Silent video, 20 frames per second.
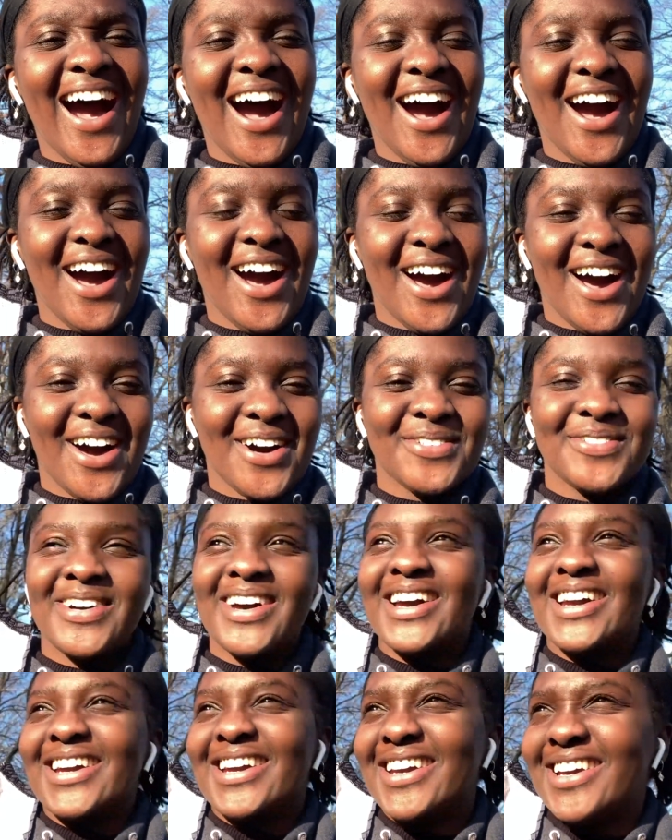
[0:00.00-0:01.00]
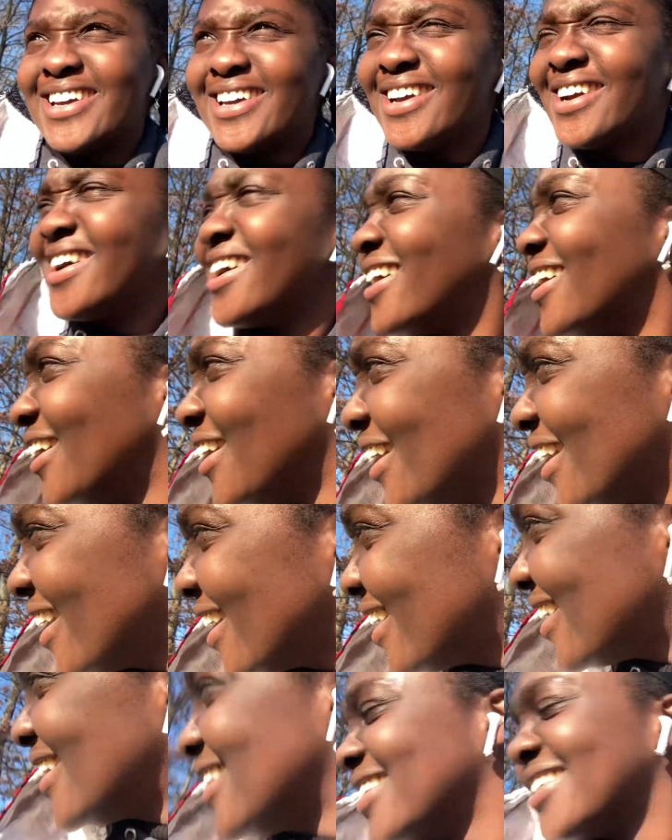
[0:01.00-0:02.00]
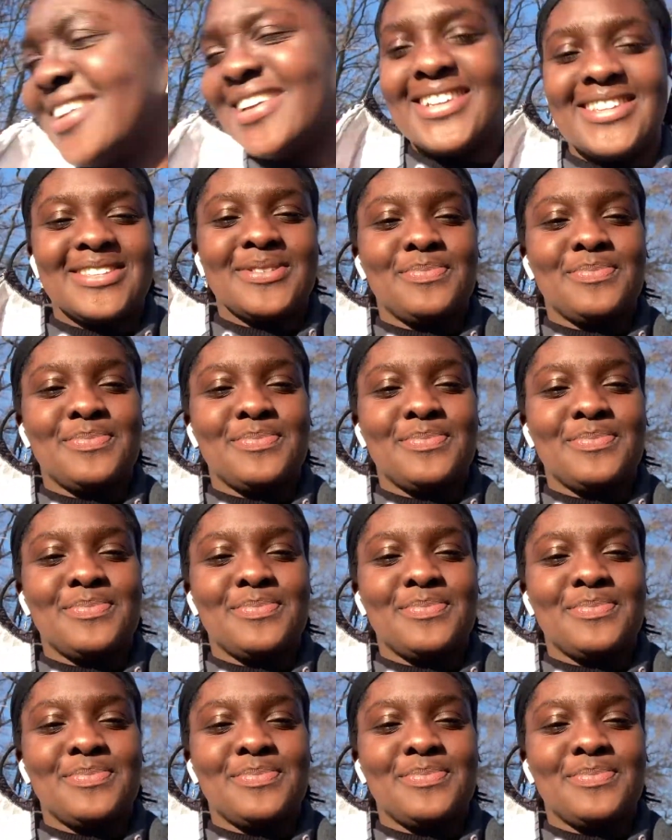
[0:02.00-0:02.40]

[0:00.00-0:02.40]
Oh my God, it's